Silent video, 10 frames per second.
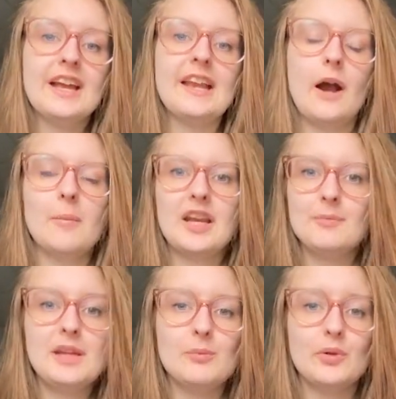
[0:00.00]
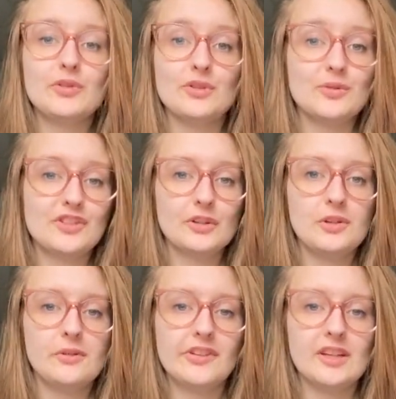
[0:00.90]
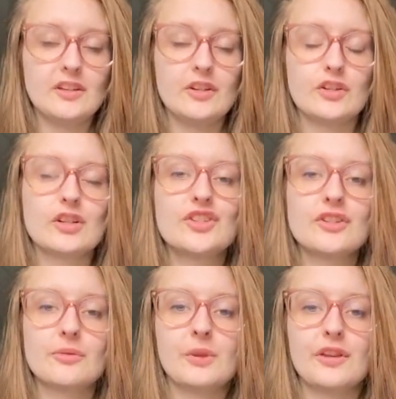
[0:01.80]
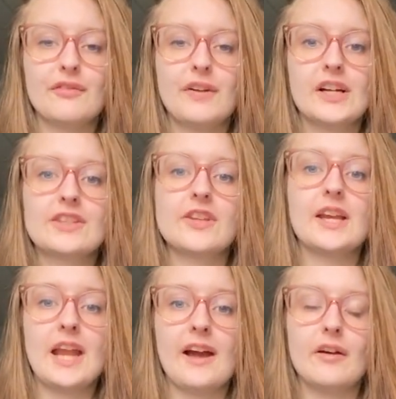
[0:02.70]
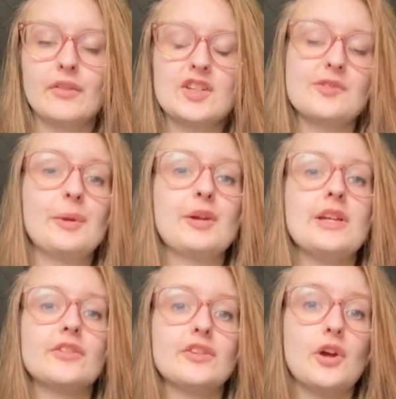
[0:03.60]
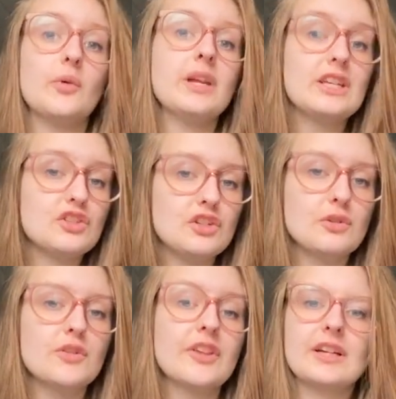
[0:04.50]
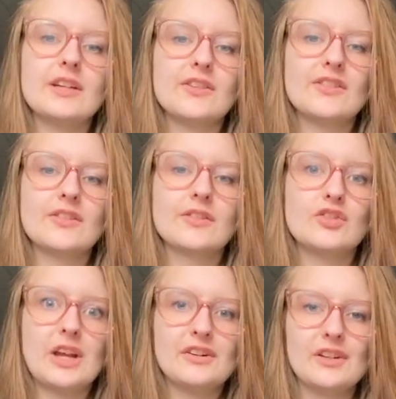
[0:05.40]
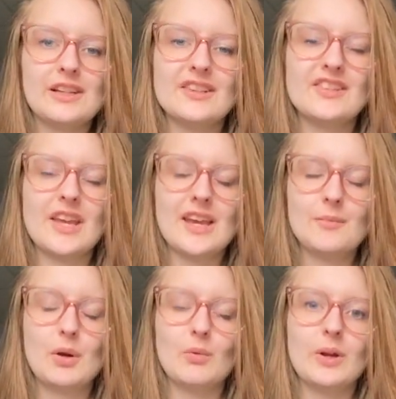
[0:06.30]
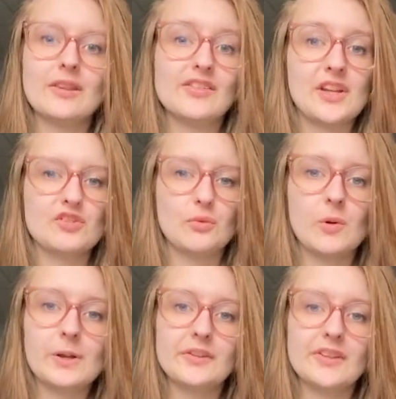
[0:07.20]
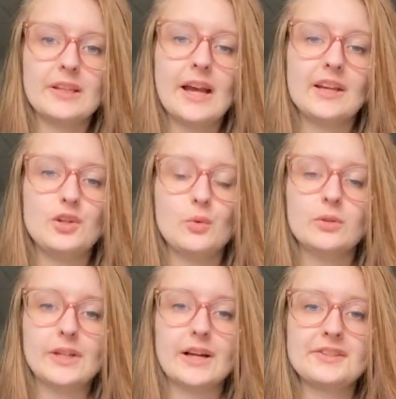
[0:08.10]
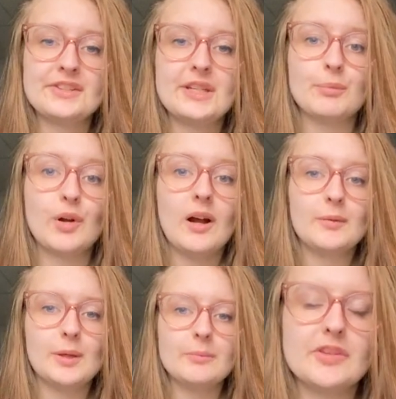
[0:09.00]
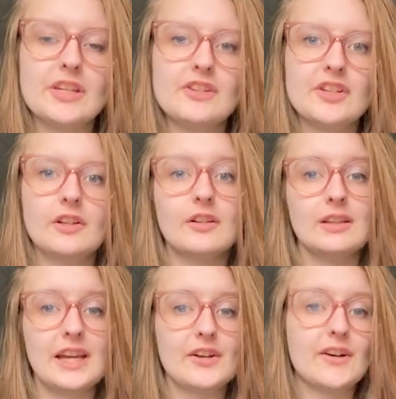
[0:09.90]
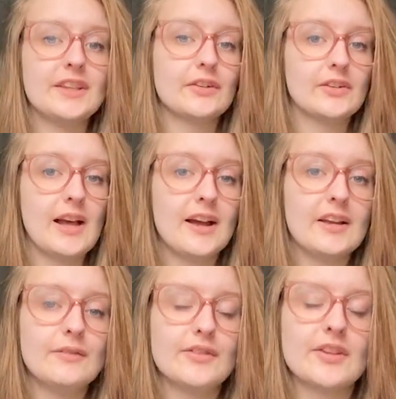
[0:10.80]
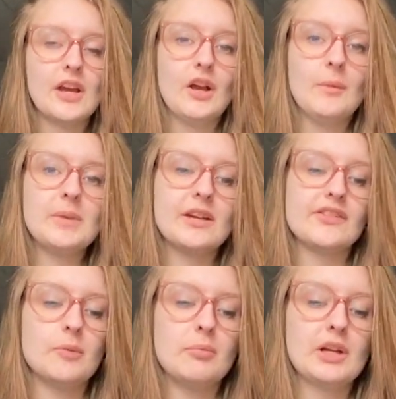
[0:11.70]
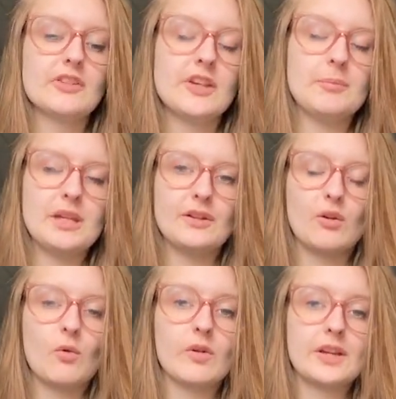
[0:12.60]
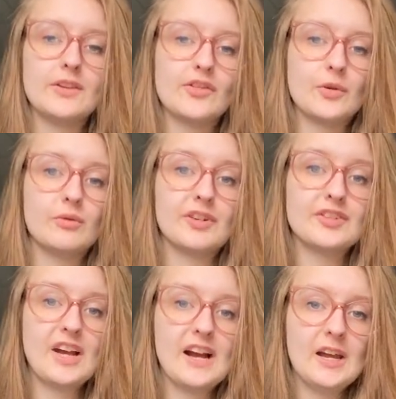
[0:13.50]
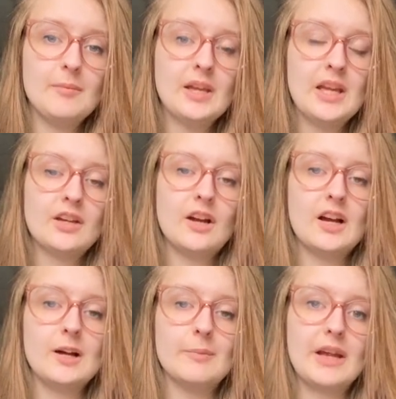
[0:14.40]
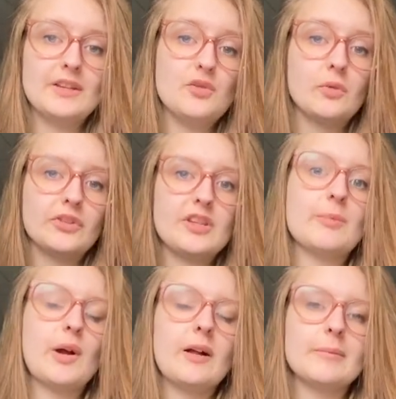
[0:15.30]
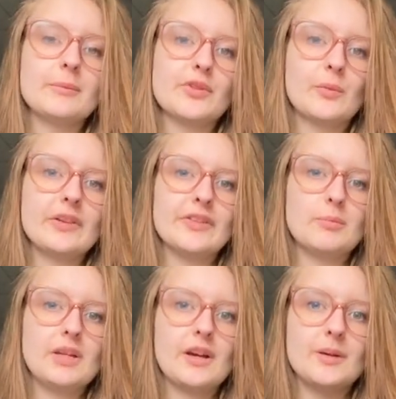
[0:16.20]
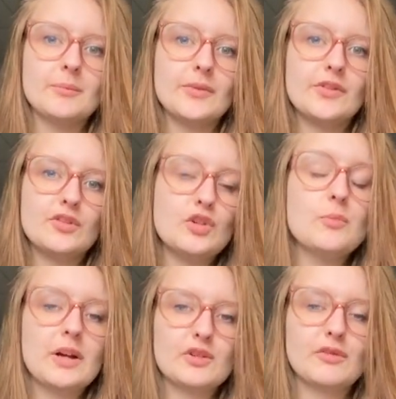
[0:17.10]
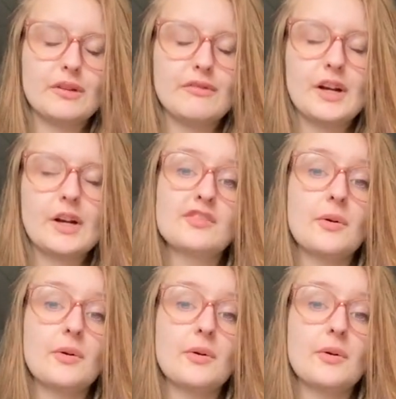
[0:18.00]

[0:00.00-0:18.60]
Now, many people do still use scented detergents with their ferrets and have experienced no issues. It's generally the same with essential oils in that you will not see problems until later in their lives because it builds up in their organs over time, and you will see problems once it becomes too much for the ferret.